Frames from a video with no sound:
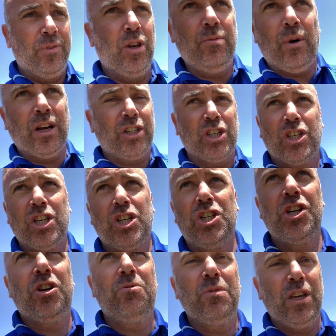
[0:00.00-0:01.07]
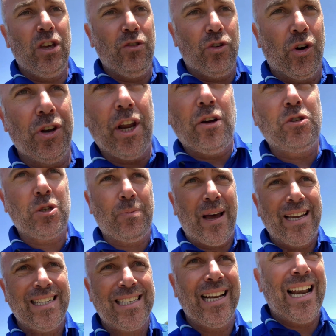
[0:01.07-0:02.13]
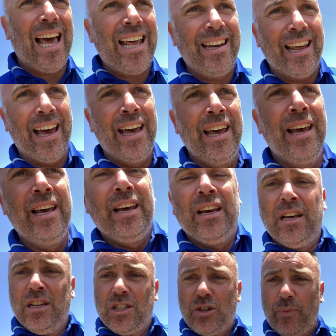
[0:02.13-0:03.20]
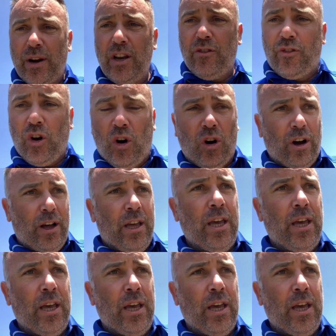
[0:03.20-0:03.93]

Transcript: You might just assume that you've got no space to land it. So when you've got